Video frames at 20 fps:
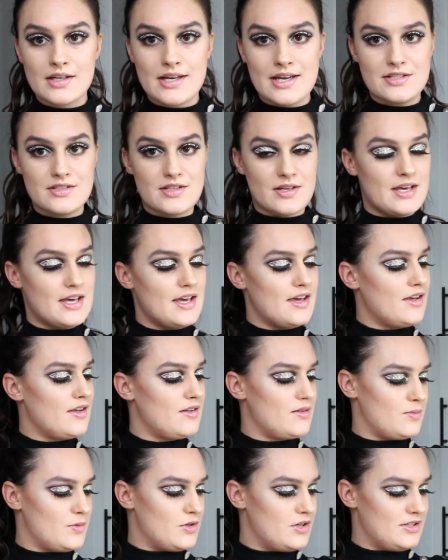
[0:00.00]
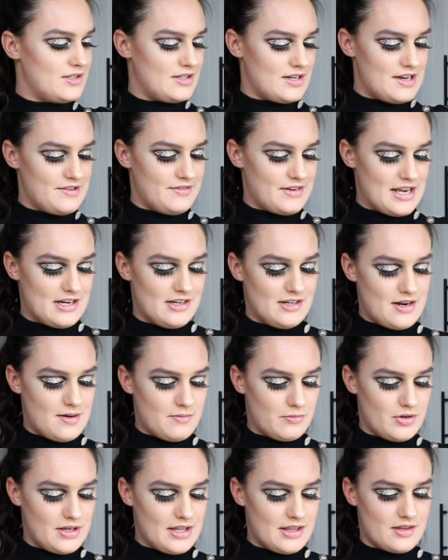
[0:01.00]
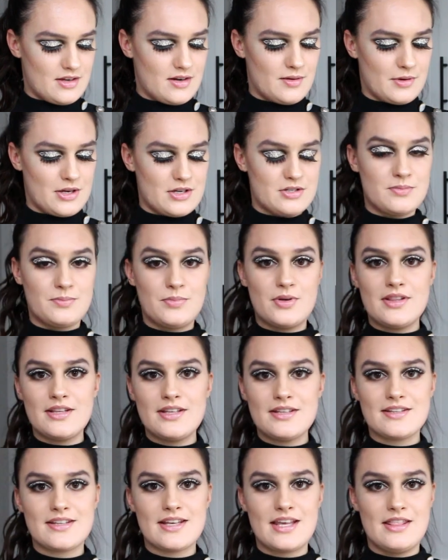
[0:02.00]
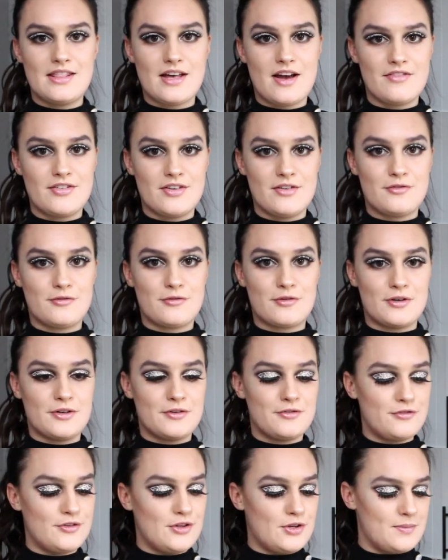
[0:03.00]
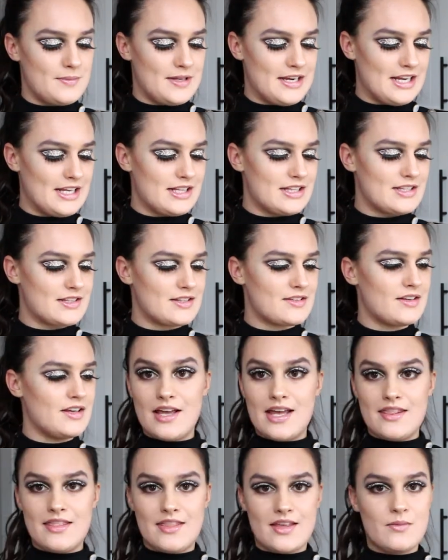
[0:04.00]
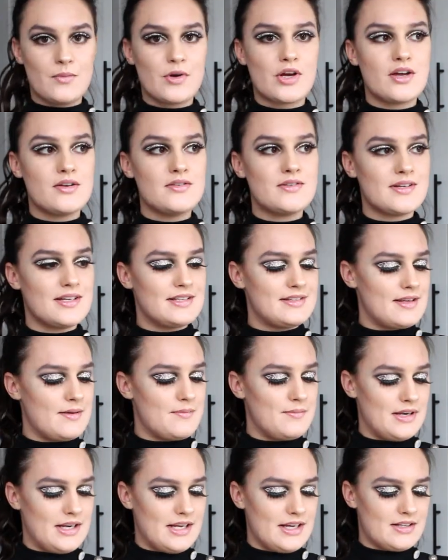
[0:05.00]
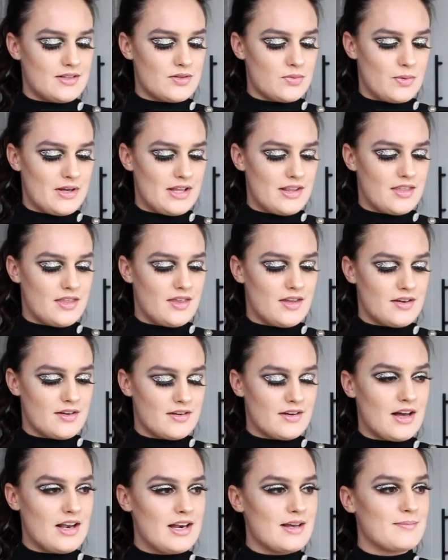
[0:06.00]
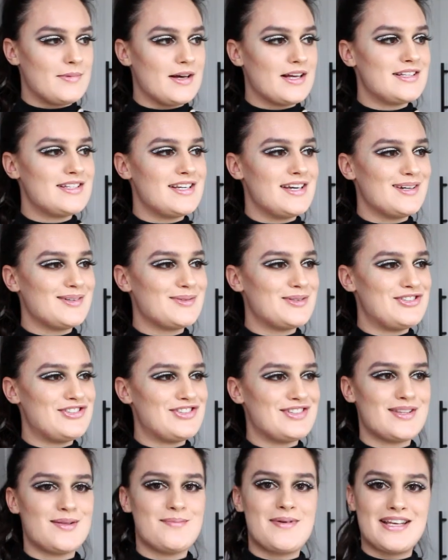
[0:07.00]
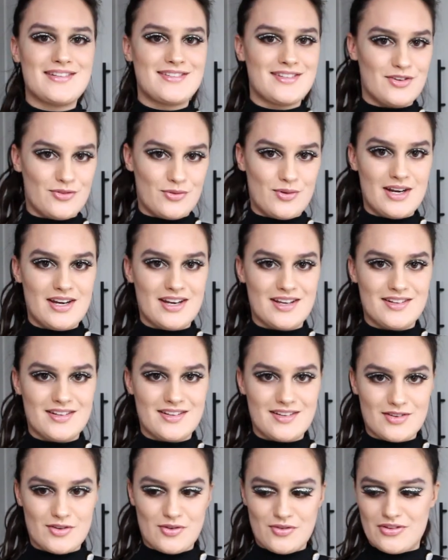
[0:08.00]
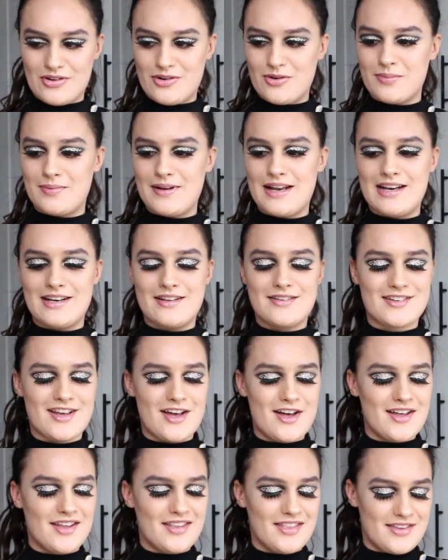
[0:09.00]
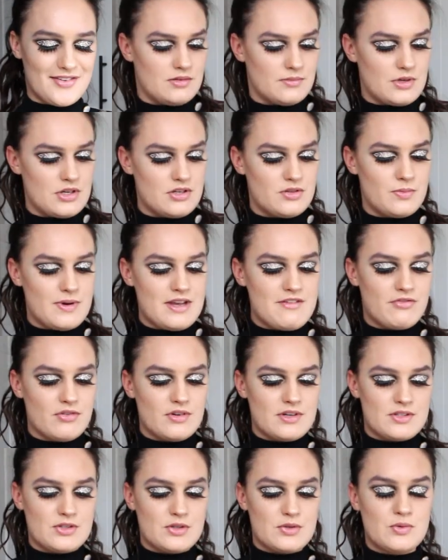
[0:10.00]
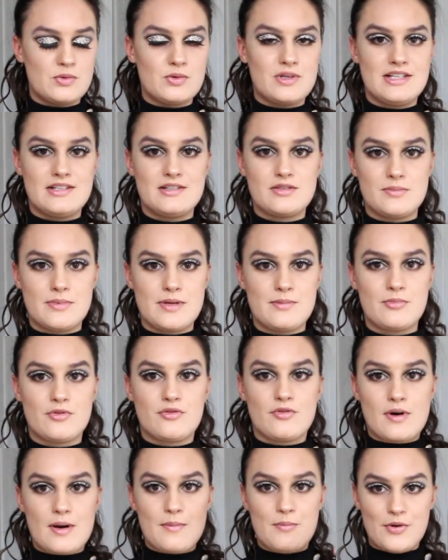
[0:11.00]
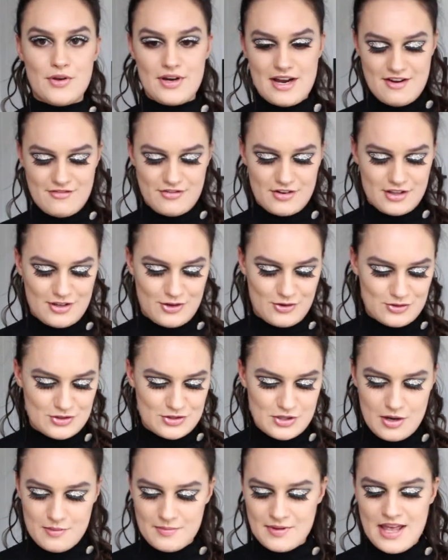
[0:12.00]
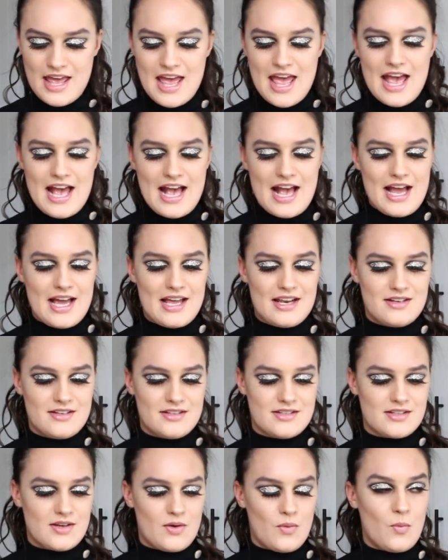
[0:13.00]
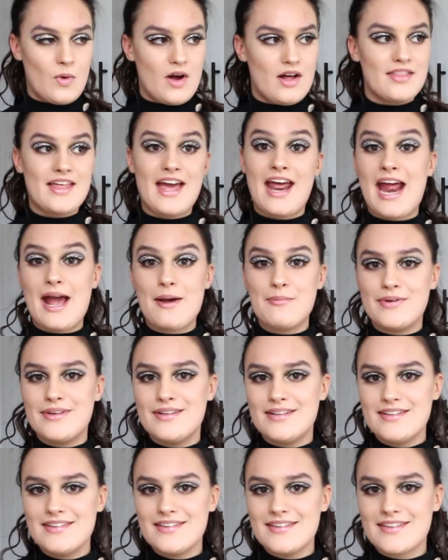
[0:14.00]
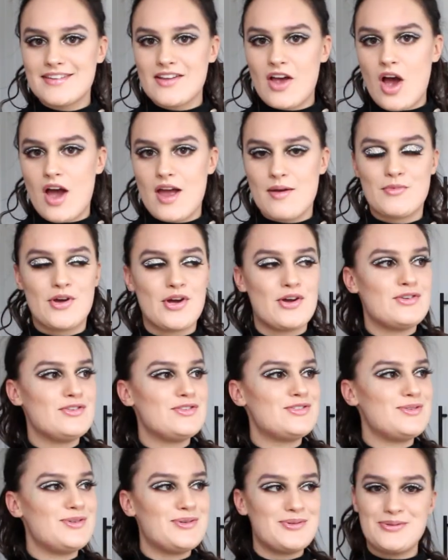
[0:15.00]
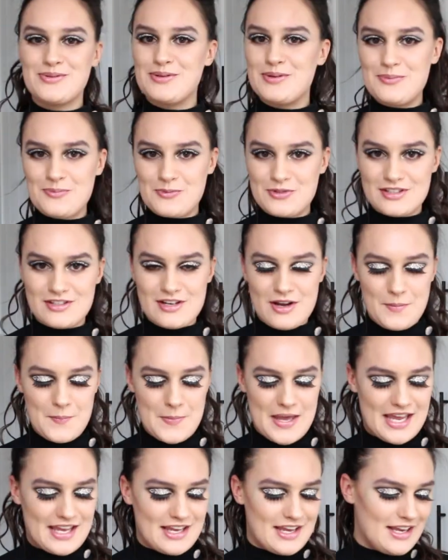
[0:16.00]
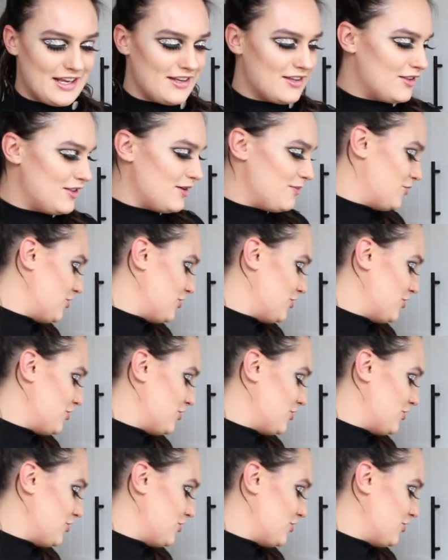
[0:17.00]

Okay, so here is what I've ended up with and I'm going to put this in the oven for a few minutes and then we're going to assemble it with garlic butter, which is the best ingredient on the whole planet Earth. I'm going to wait for it to cool a little bit before I put everything on top and while that happens, I'm going to start making the